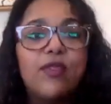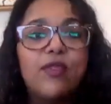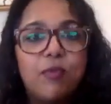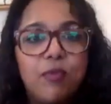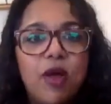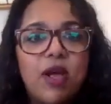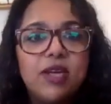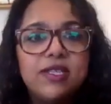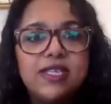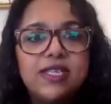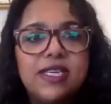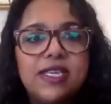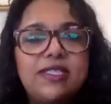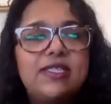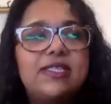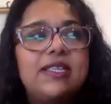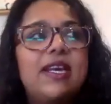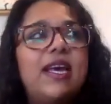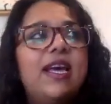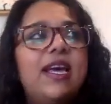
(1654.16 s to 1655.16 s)
down the
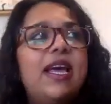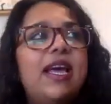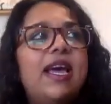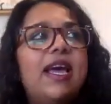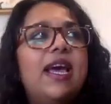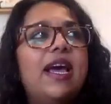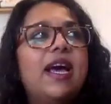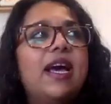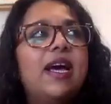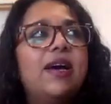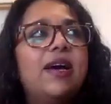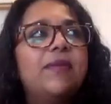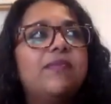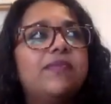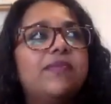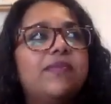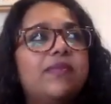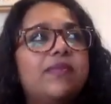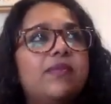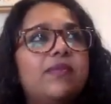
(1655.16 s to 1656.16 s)
process,
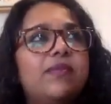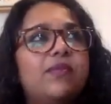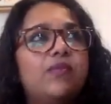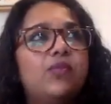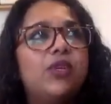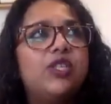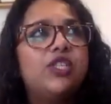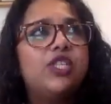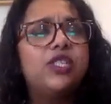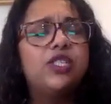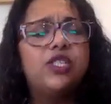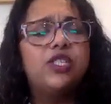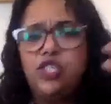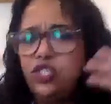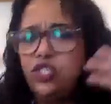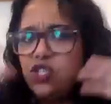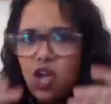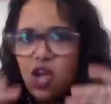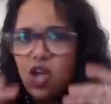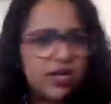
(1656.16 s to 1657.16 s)
which is
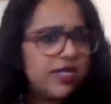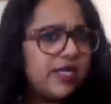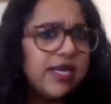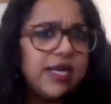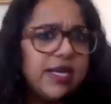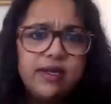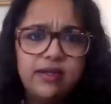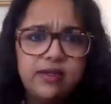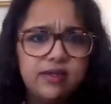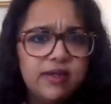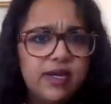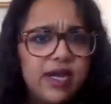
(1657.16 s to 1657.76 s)
daunting.